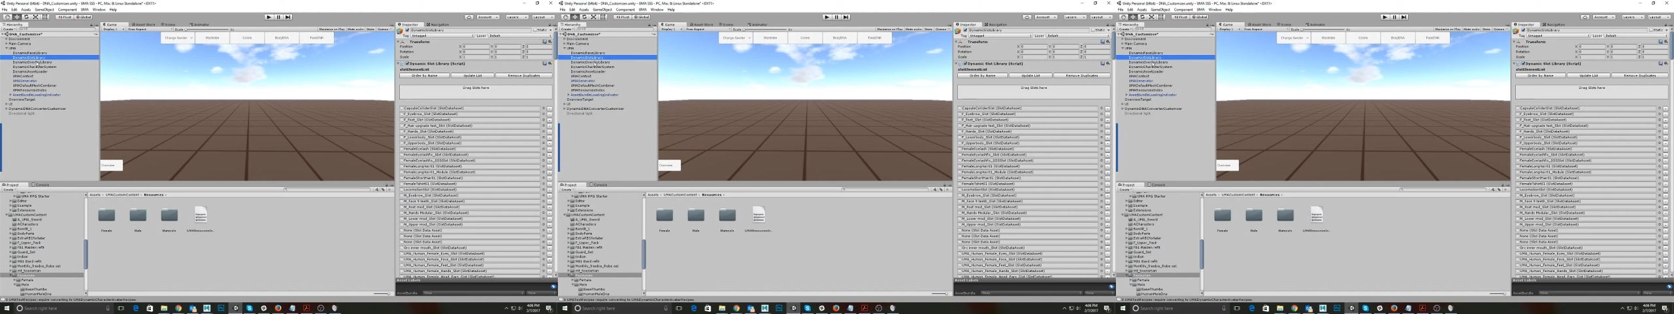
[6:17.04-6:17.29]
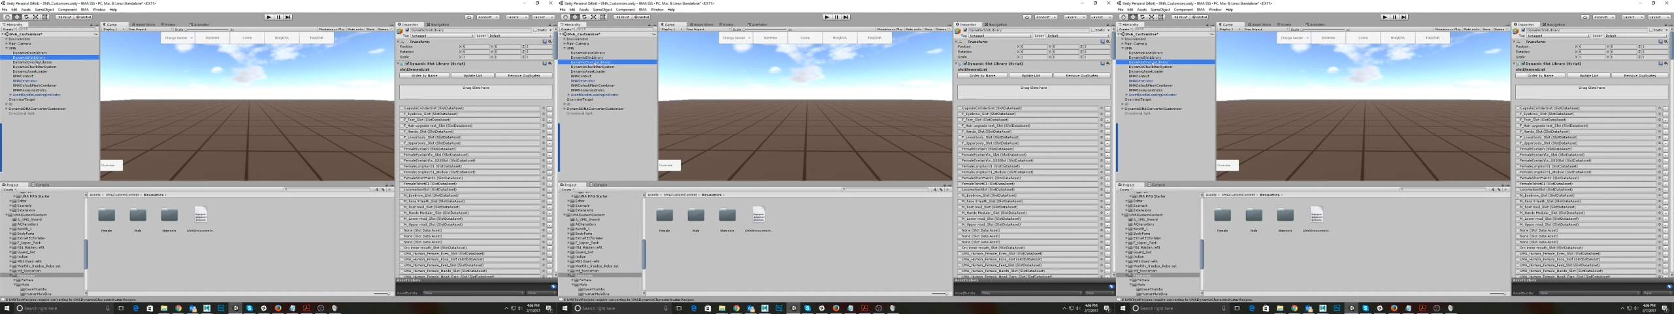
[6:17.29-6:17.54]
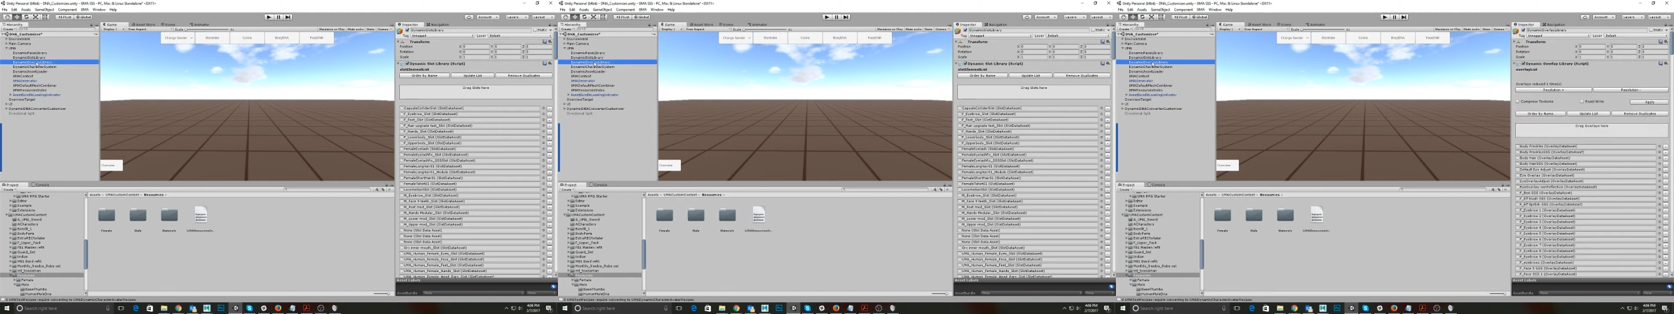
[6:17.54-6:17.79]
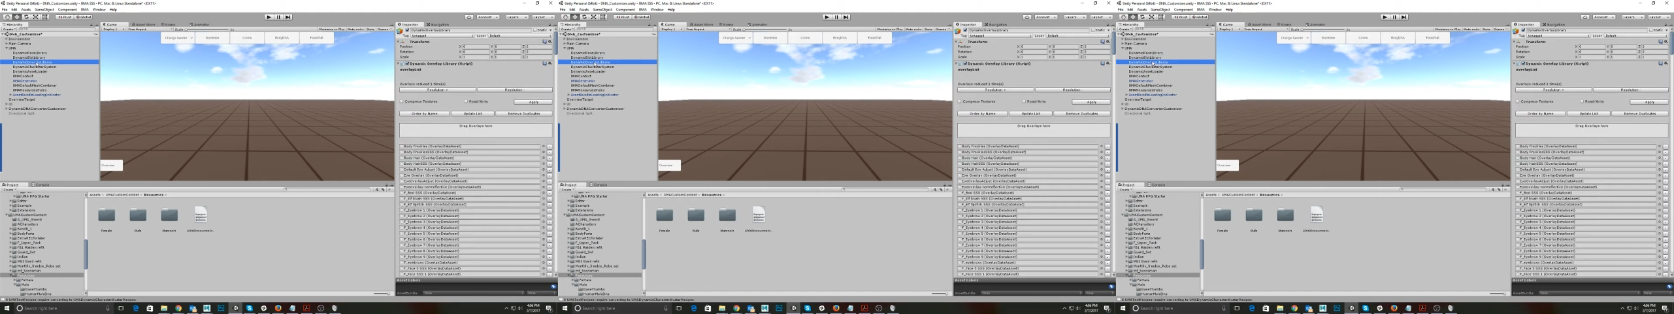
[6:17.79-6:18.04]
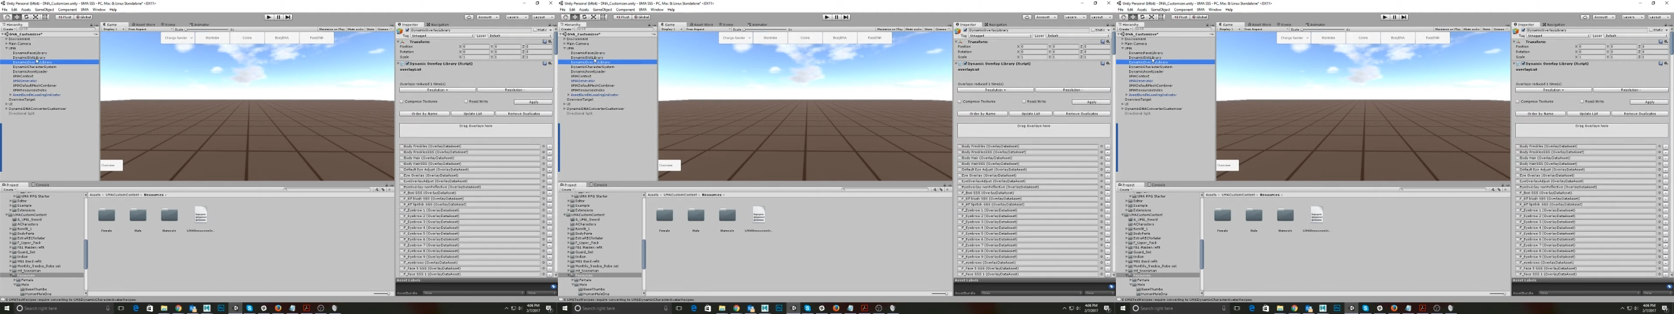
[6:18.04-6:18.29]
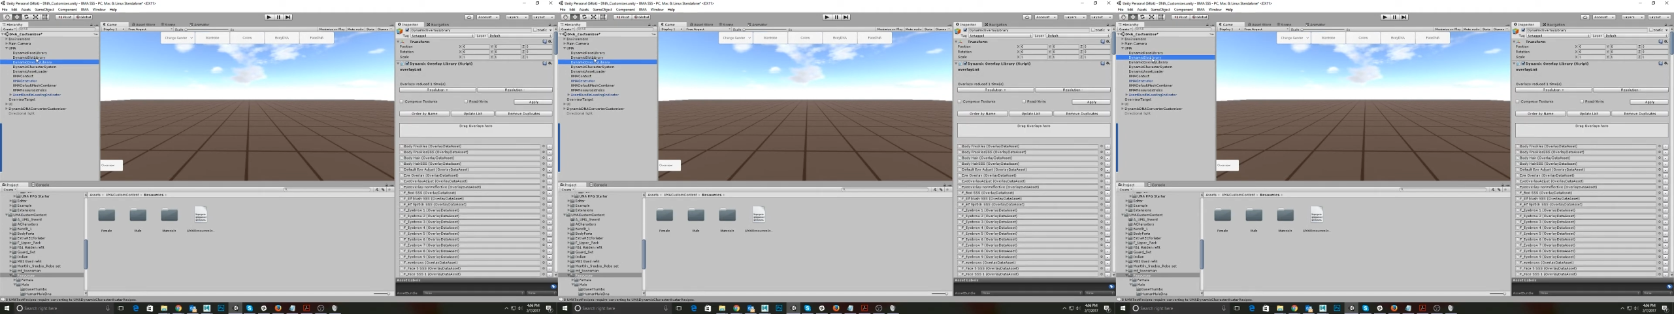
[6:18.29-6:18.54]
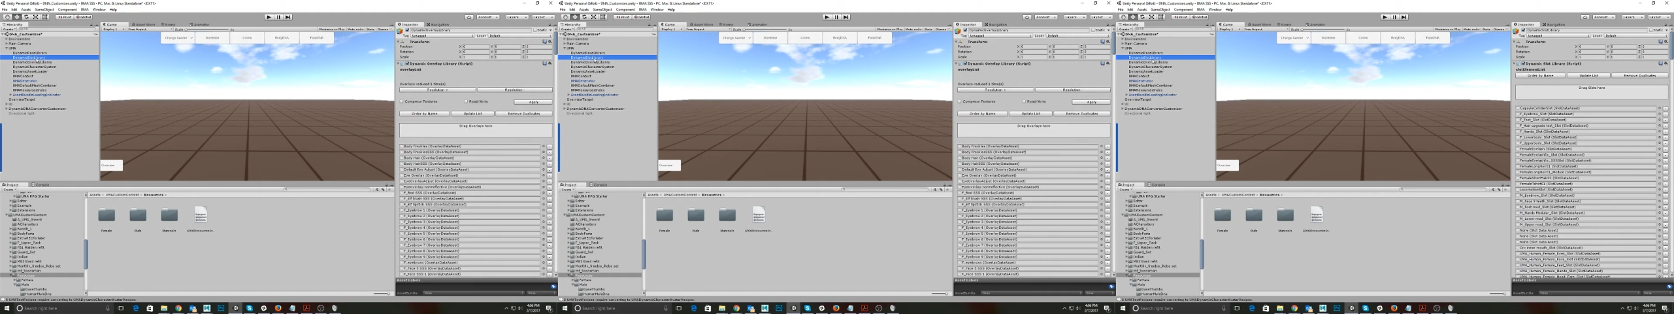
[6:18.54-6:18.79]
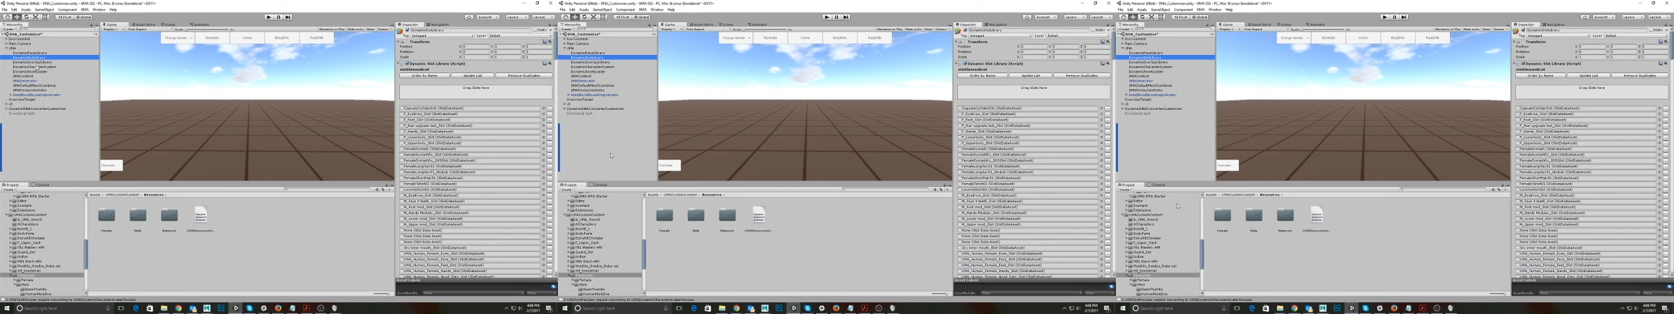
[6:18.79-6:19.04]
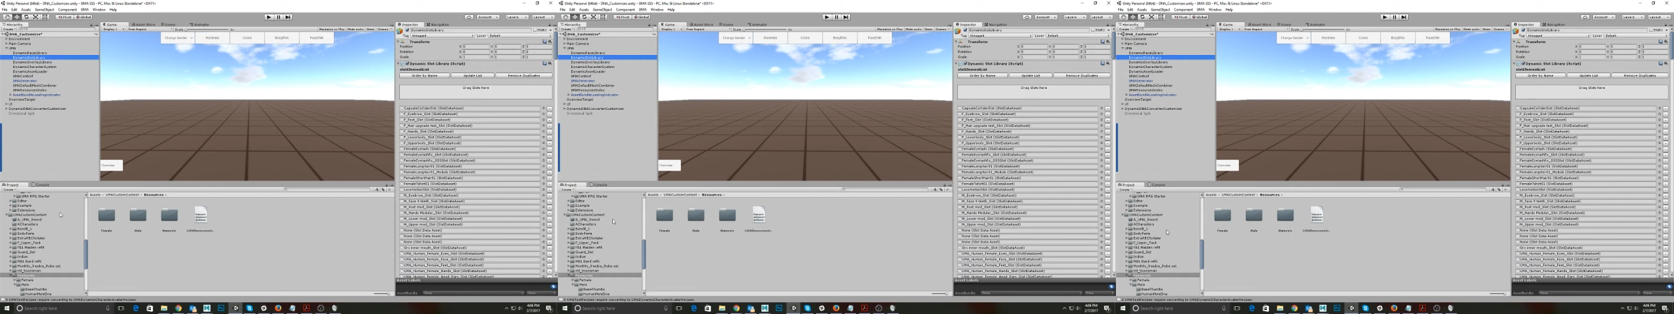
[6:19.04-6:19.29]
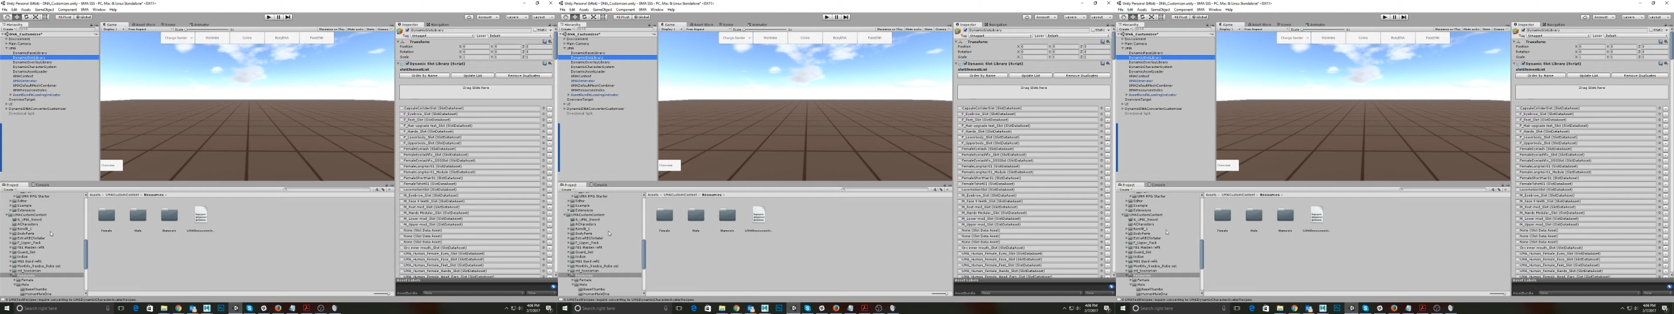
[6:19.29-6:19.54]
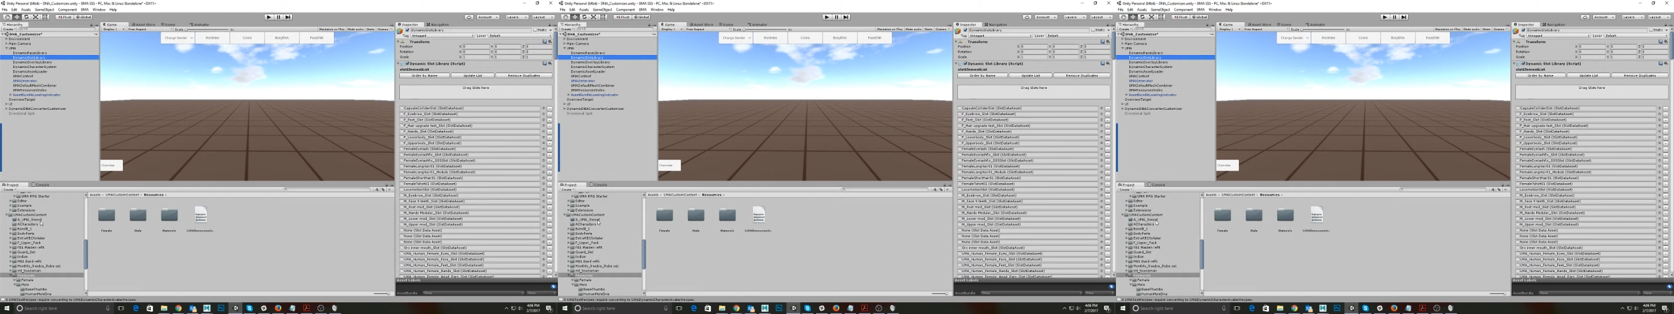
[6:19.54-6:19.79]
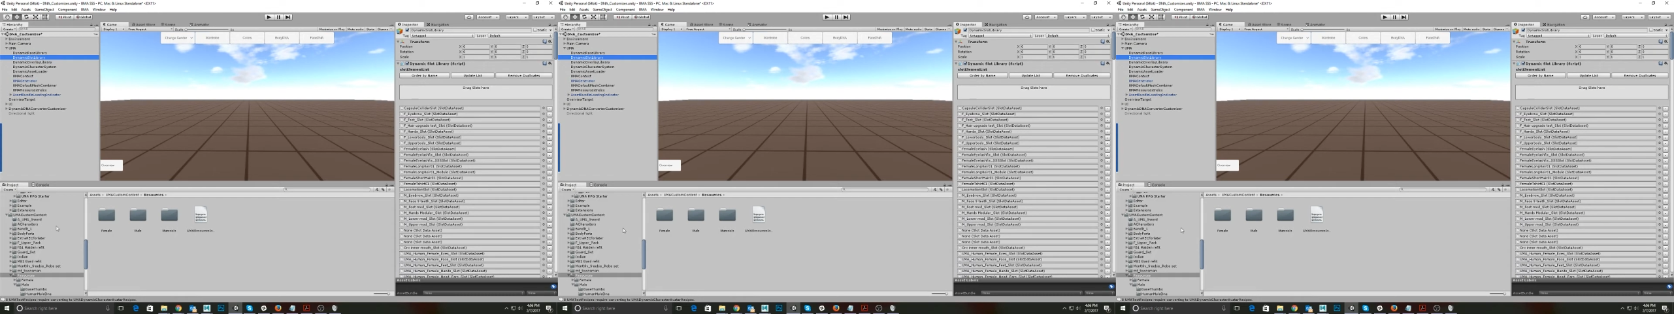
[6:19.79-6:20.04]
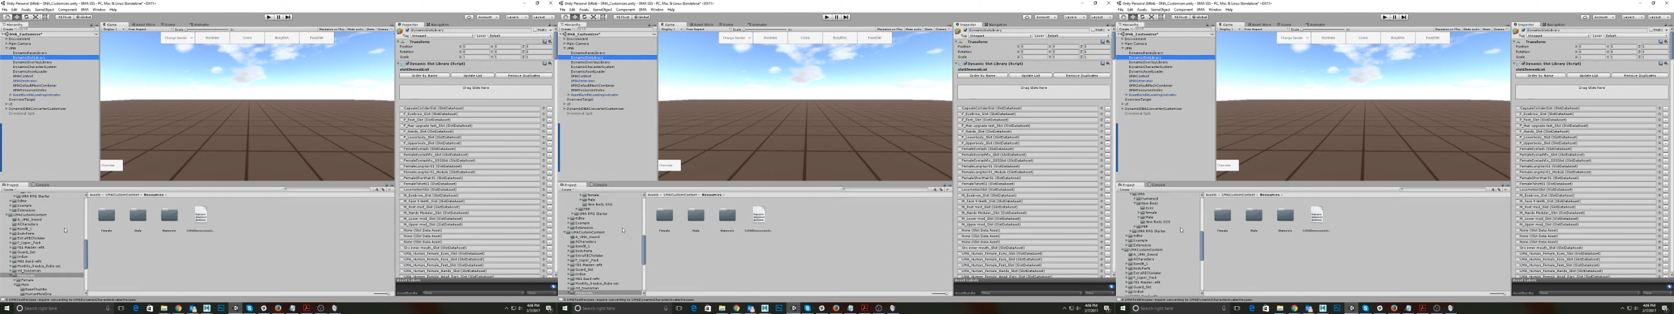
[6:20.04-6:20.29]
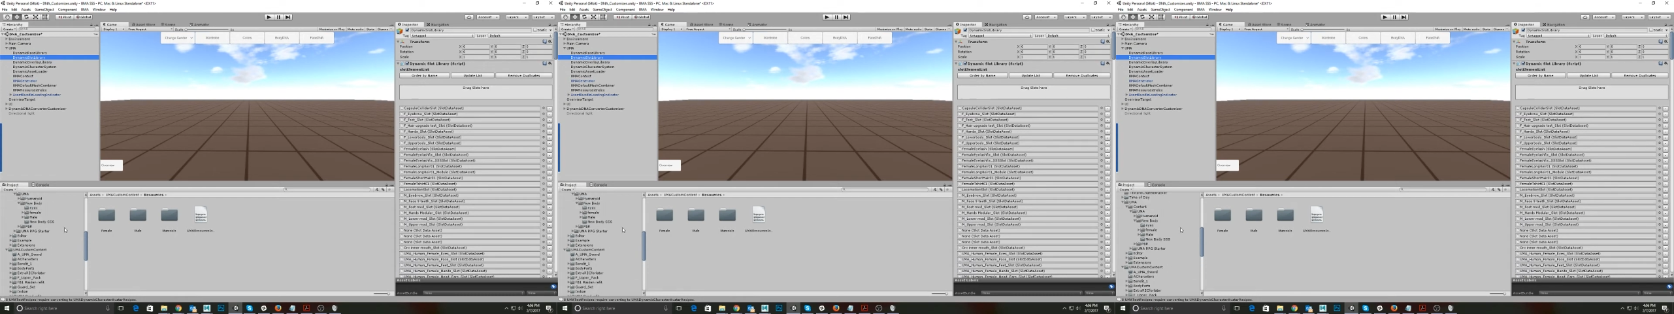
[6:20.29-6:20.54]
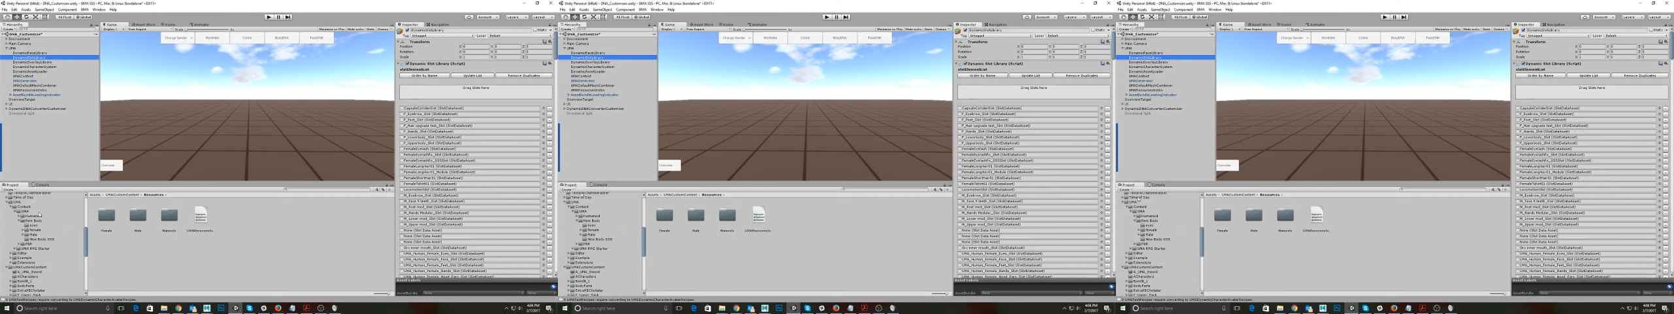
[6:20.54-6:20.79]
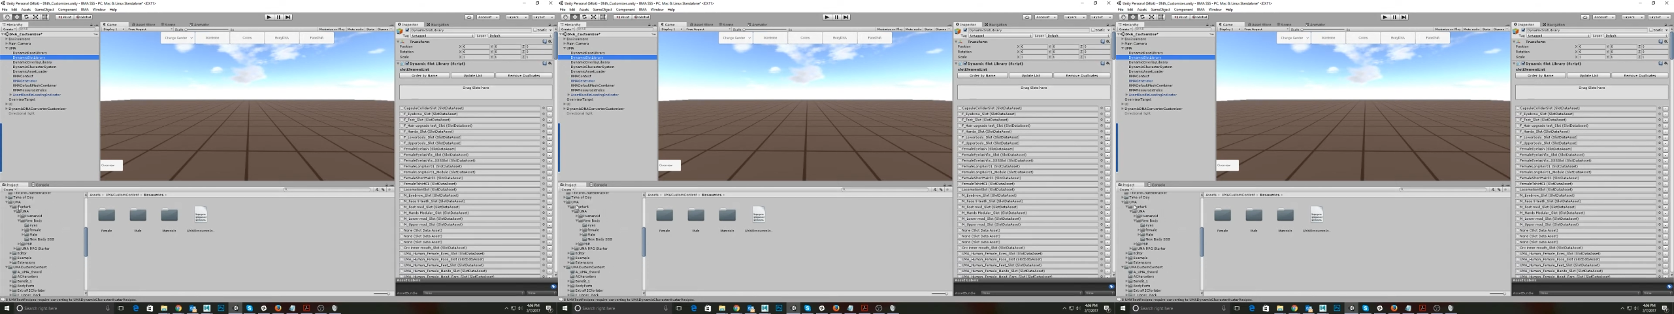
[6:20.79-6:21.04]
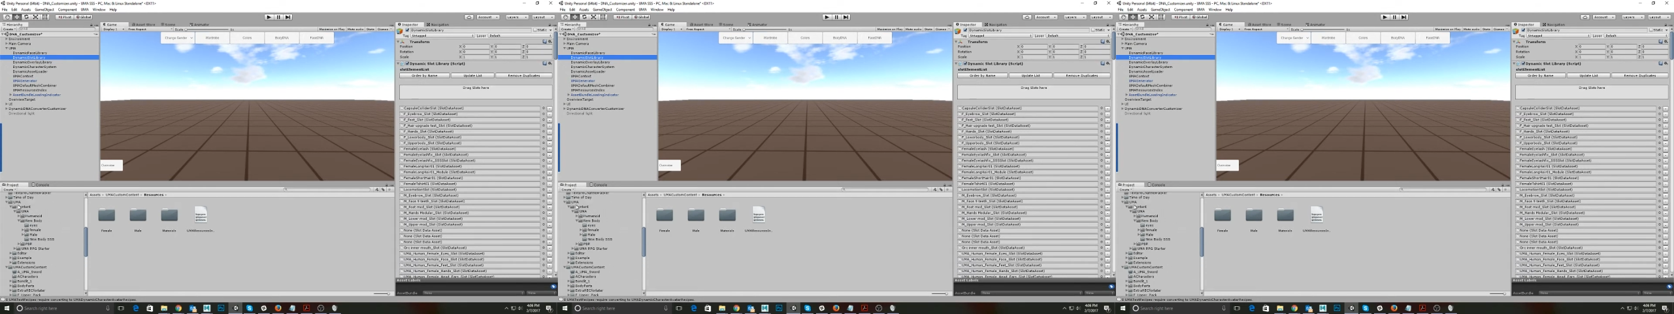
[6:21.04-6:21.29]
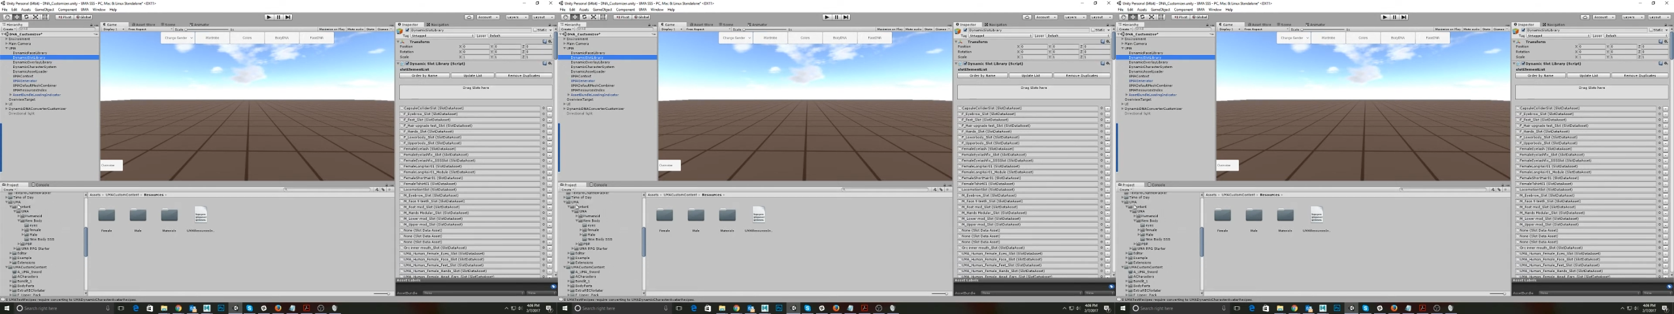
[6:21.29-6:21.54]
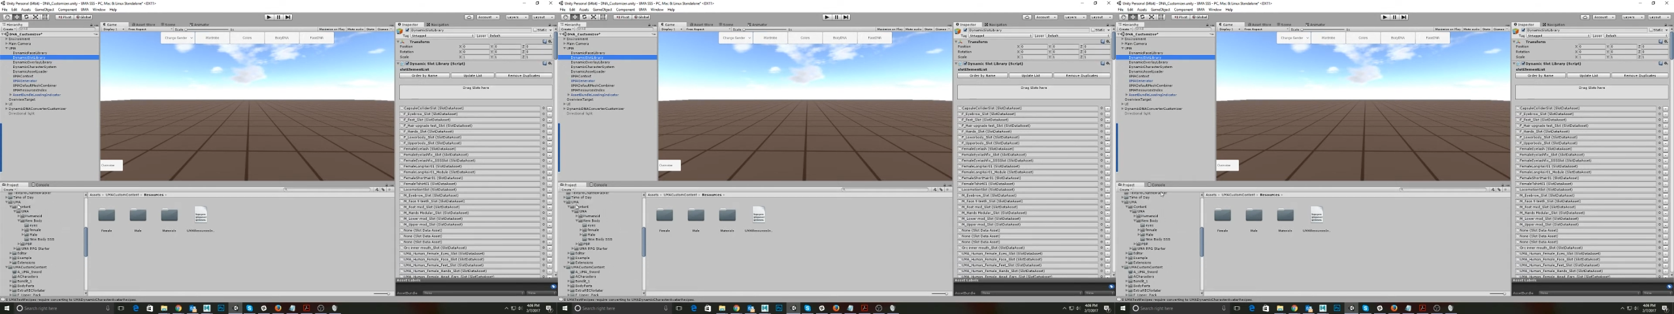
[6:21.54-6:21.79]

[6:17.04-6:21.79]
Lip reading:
Nobody's mouth can be seen.